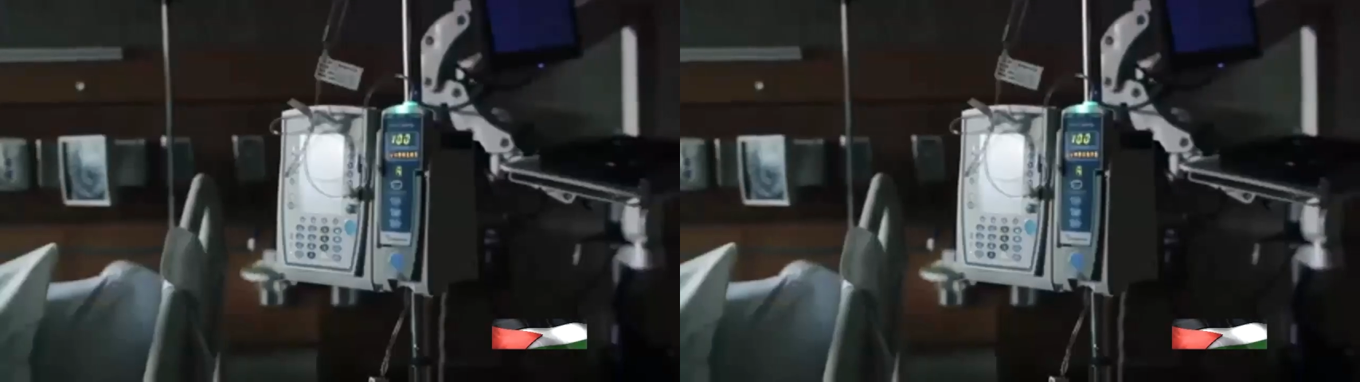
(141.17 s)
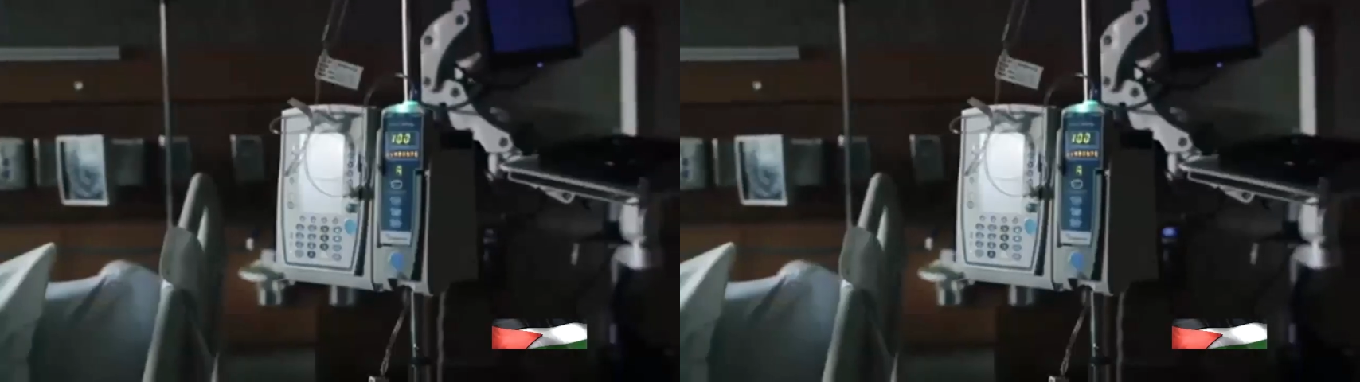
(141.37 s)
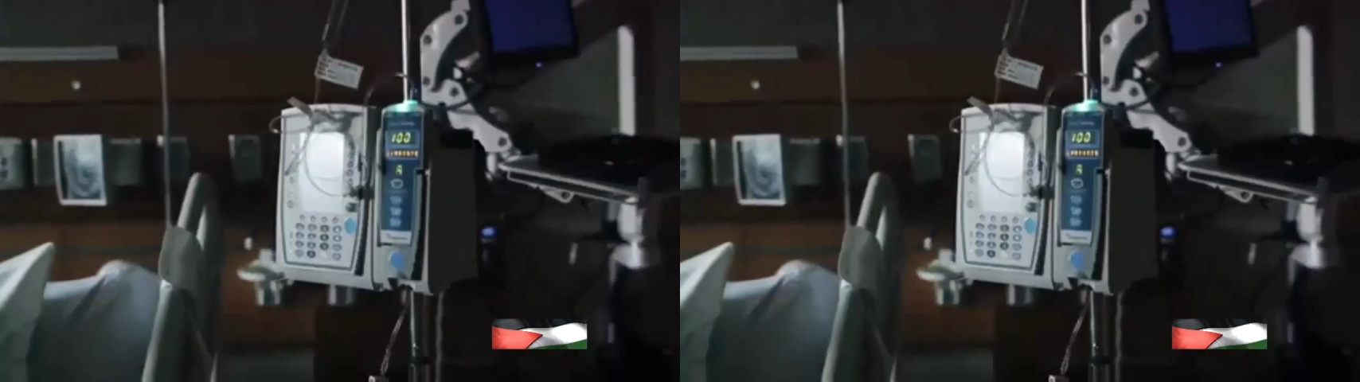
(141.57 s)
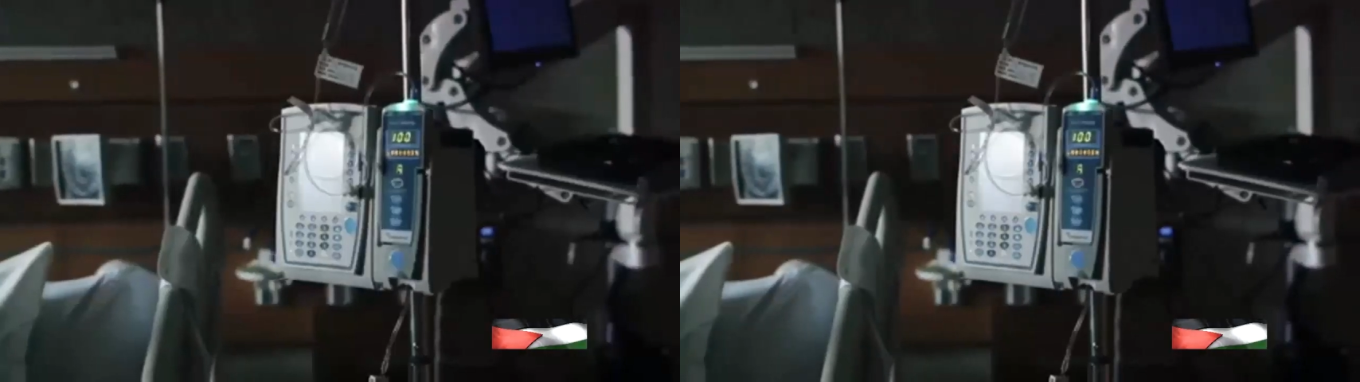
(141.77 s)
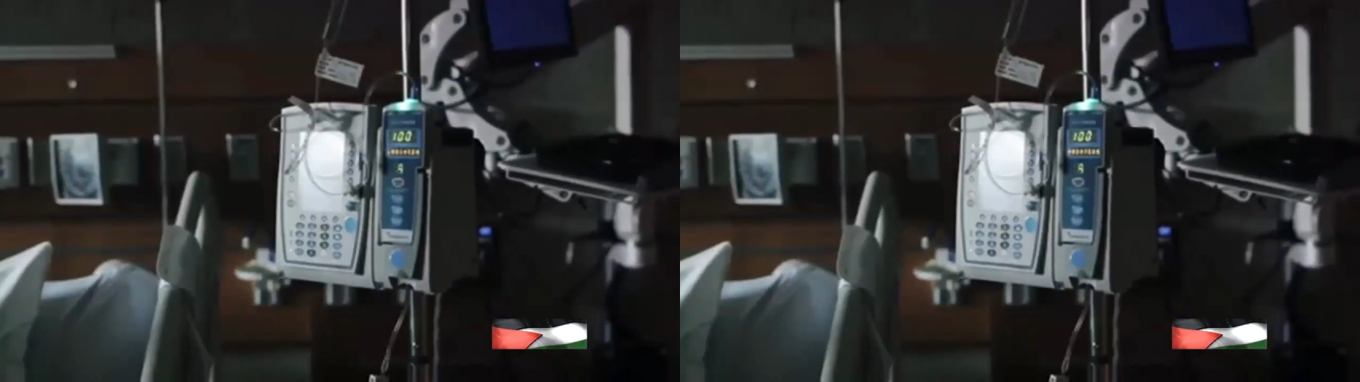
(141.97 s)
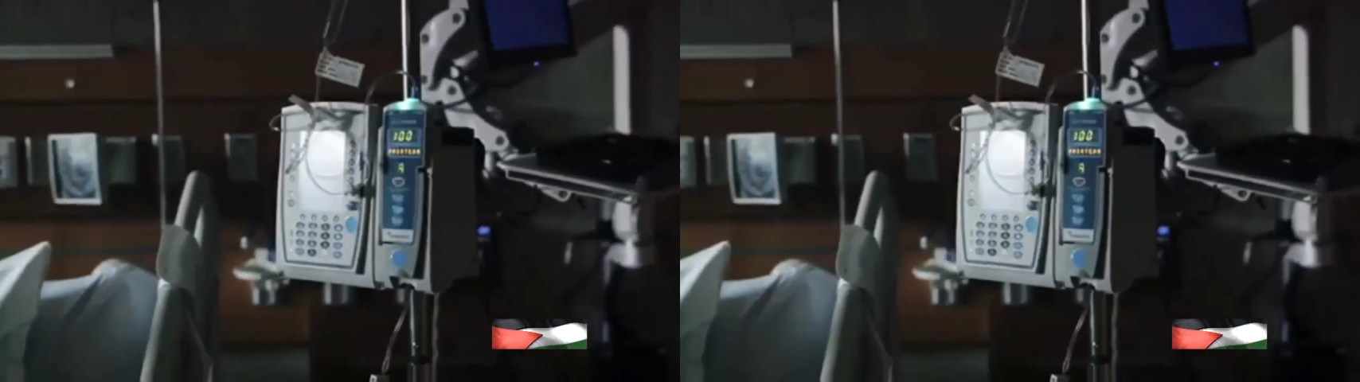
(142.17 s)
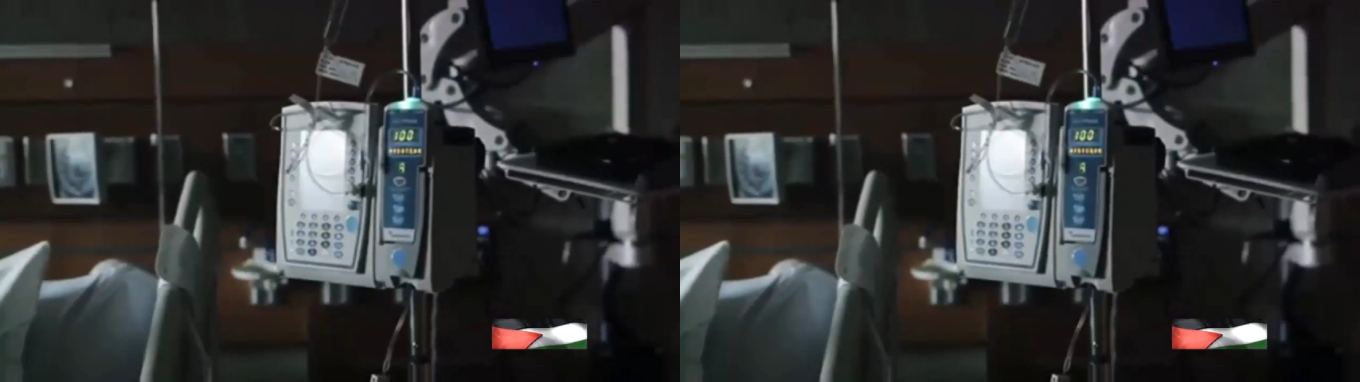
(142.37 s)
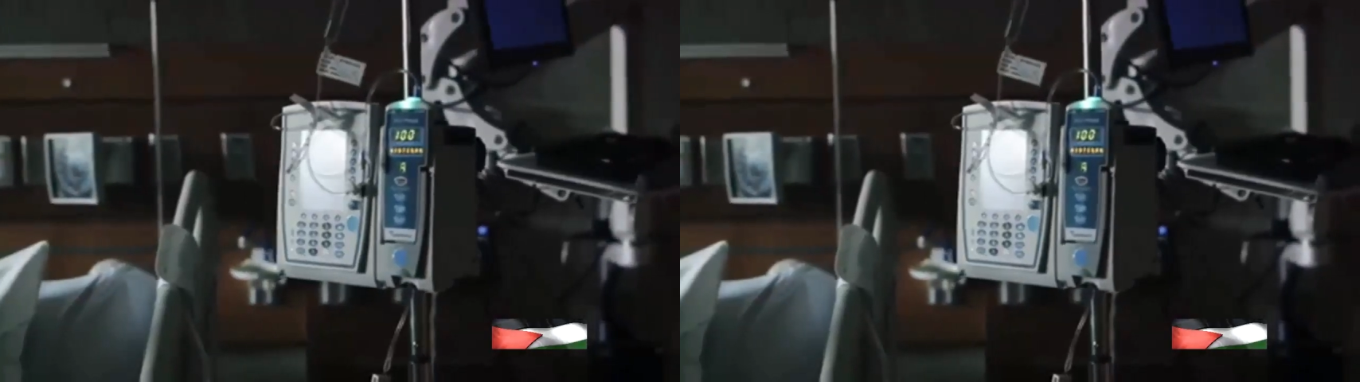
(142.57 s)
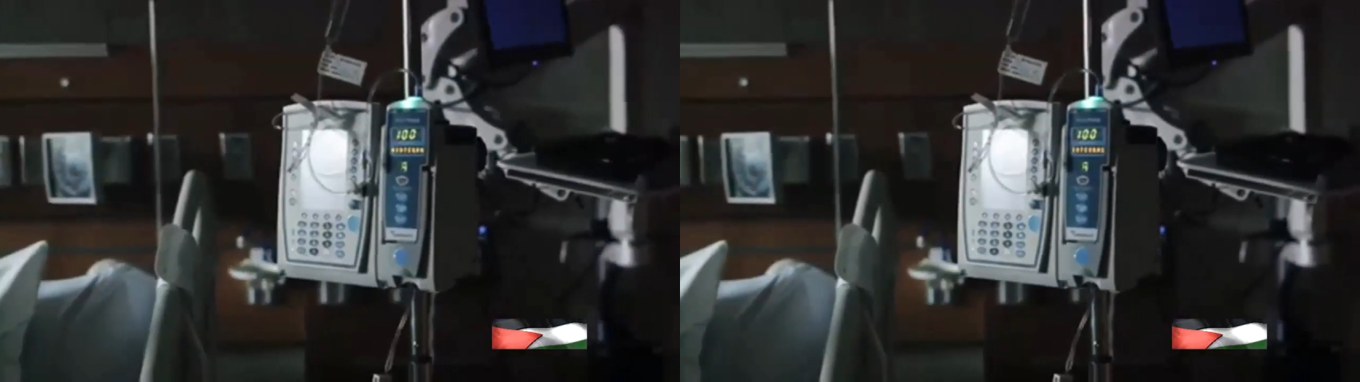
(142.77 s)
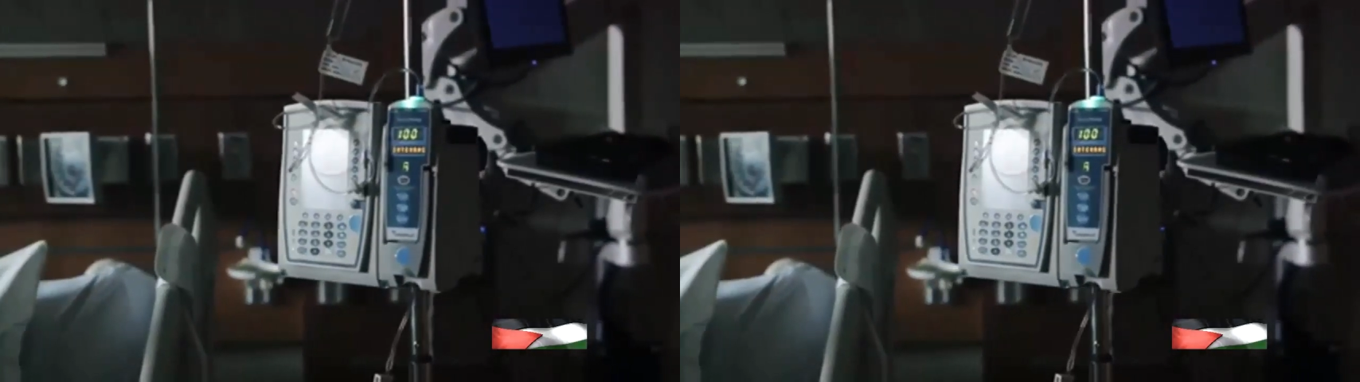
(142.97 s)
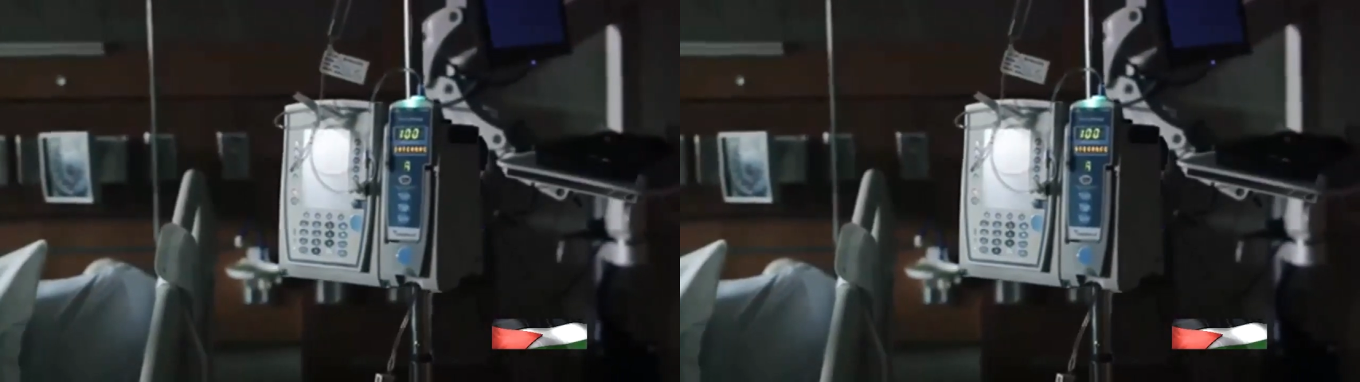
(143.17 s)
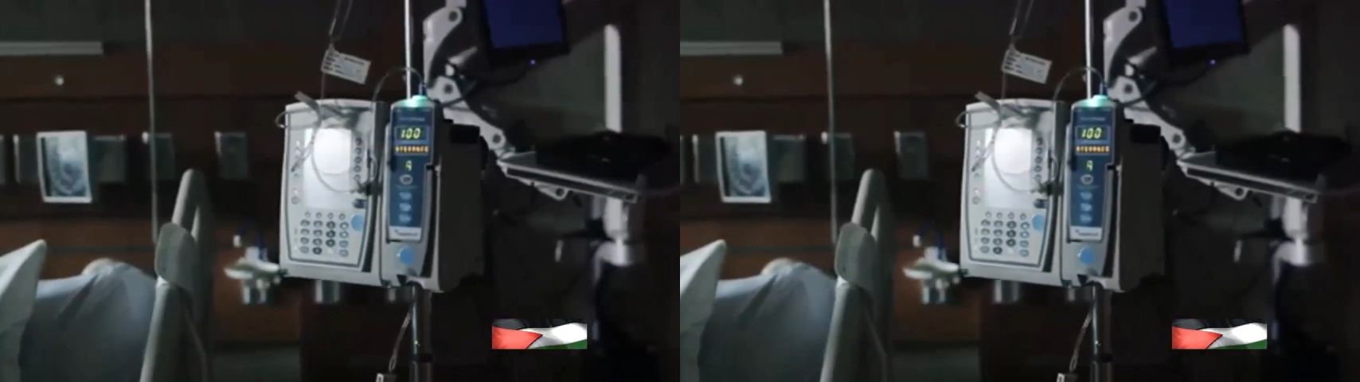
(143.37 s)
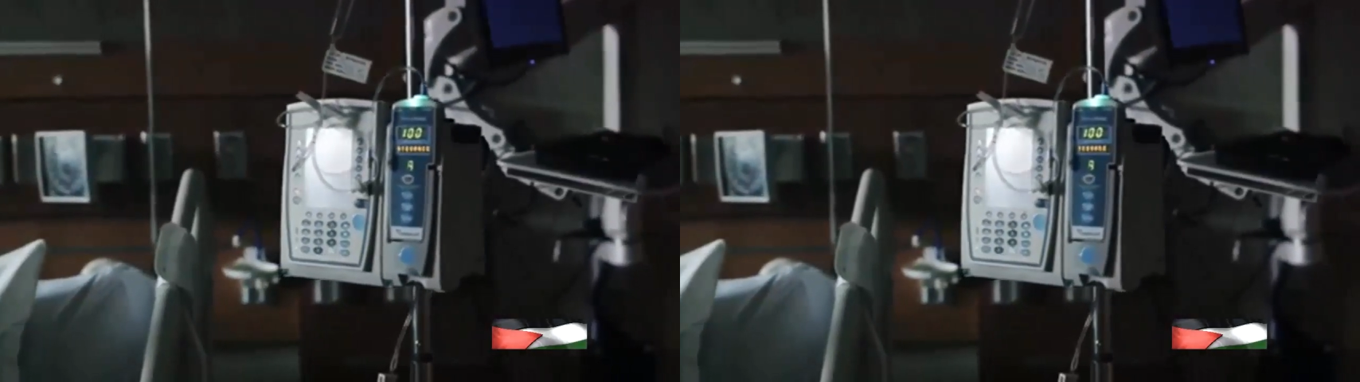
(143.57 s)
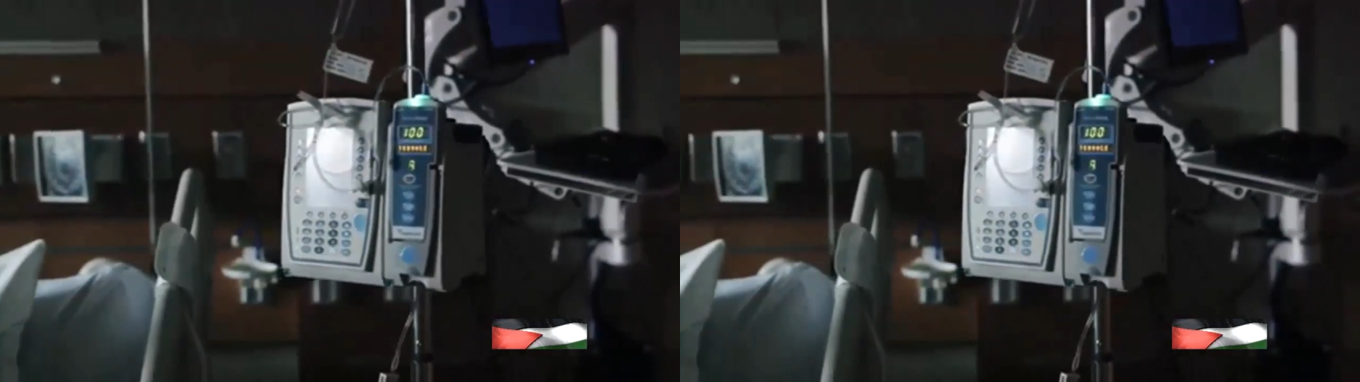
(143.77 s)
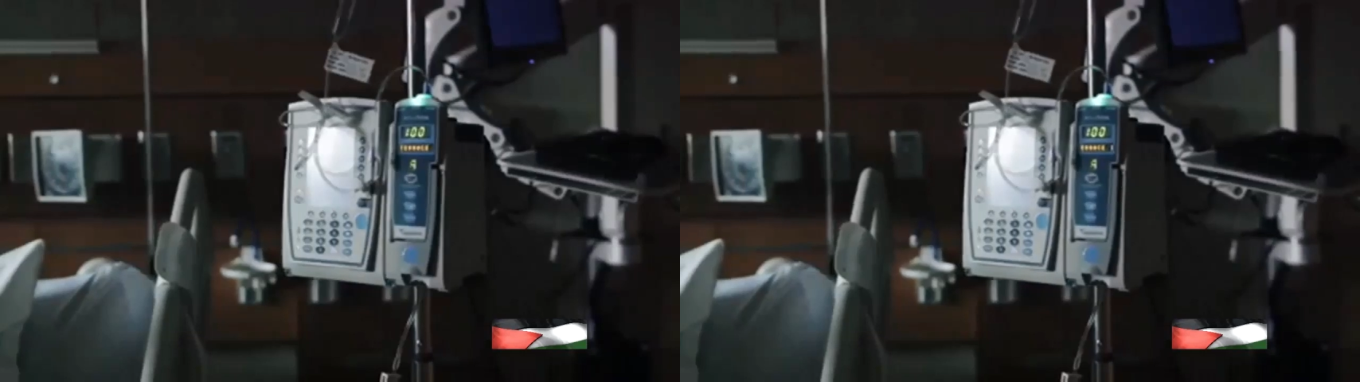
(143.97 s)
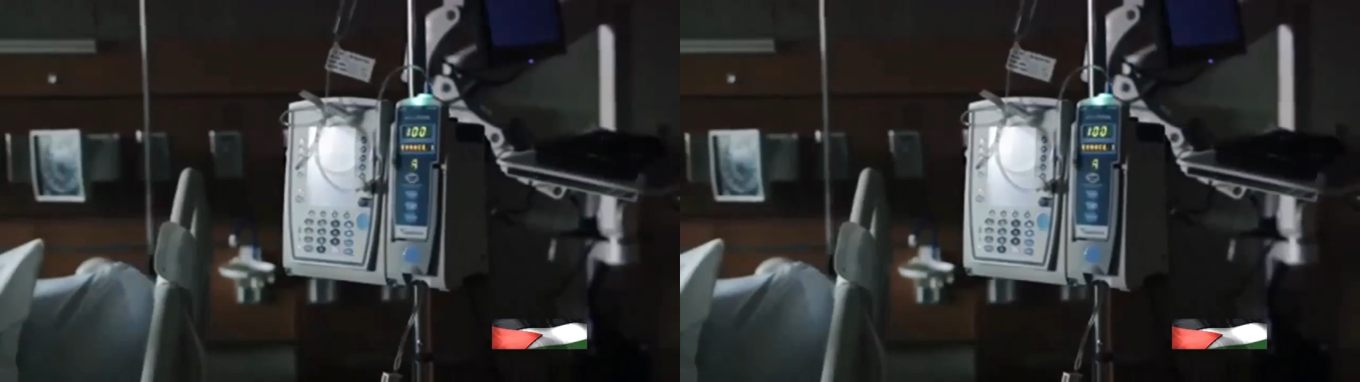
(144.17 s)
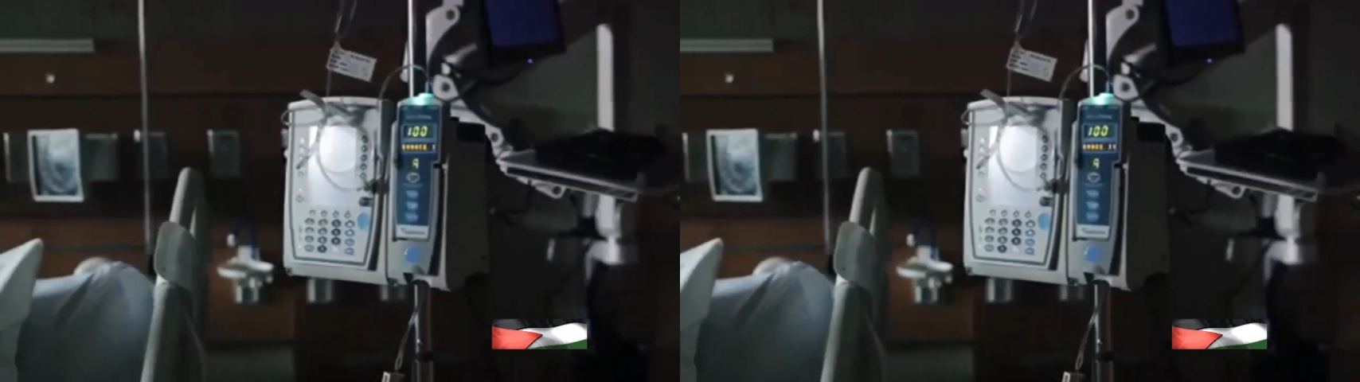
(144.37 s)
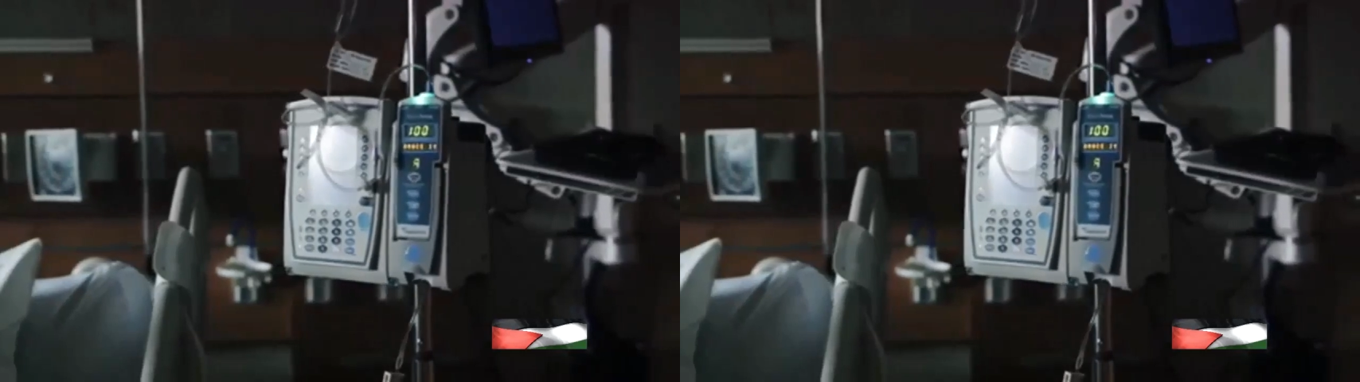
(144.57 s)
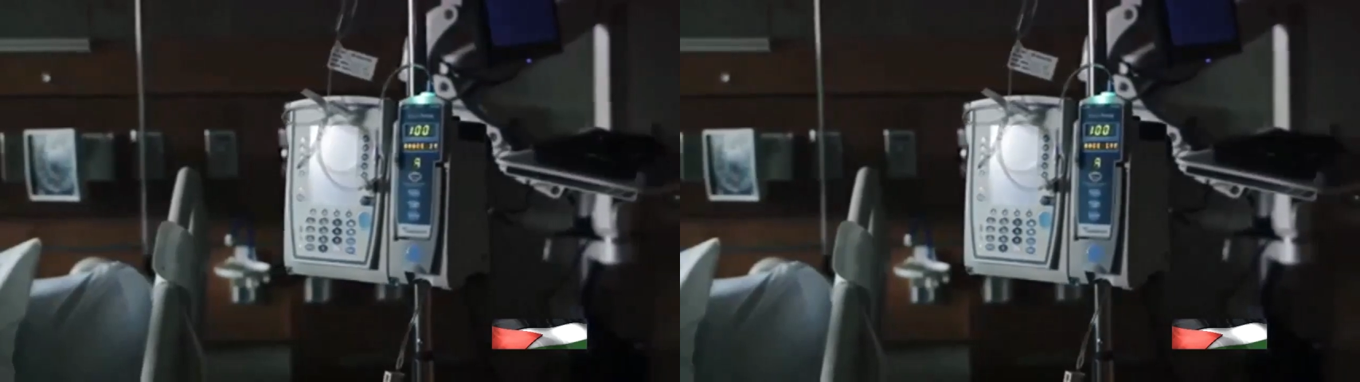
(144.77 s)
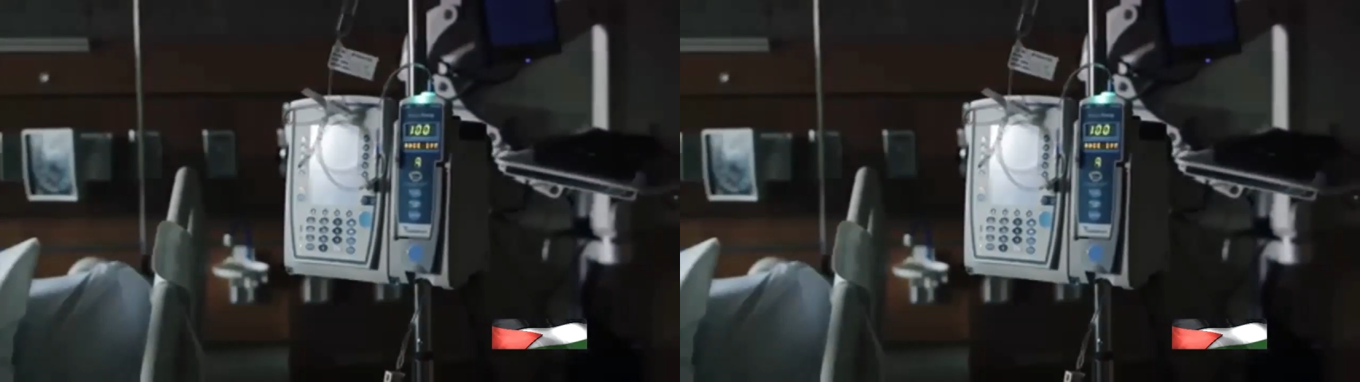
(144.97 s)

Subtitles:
Nobody's mouth can be seen.